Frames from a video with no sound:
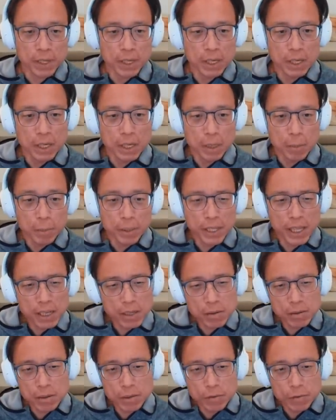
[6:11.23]
Right. But
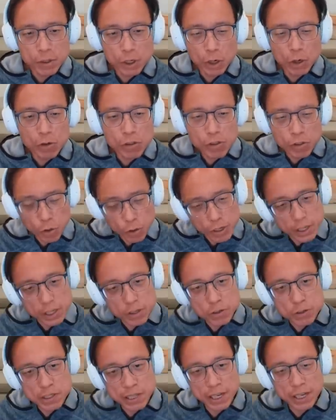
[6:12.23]
then, you know, 30
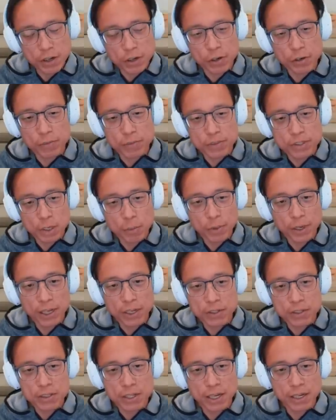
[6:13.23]
years later, someone
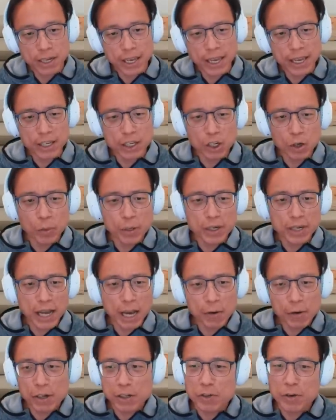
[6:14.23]
else said, hey, you know what?
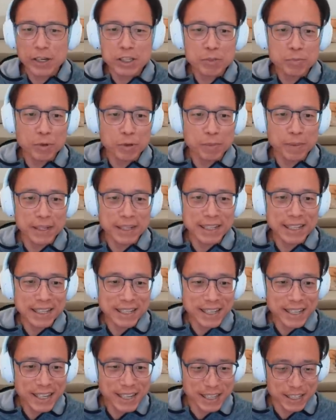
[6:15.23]
I want to transport my little
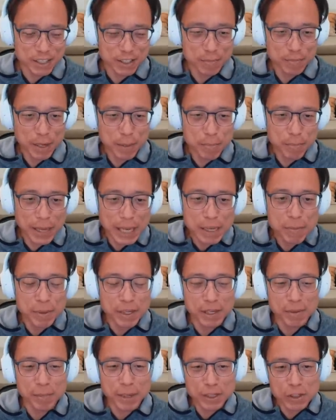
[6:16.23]
kids, my
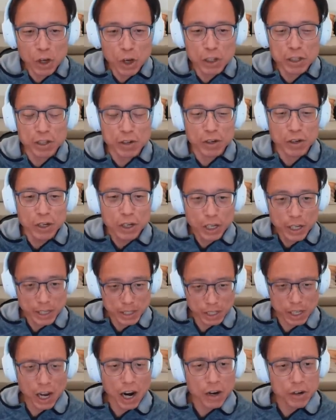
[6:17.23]
baby, my toddler in
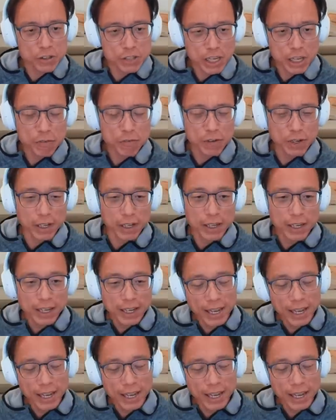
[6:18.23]
the car safely.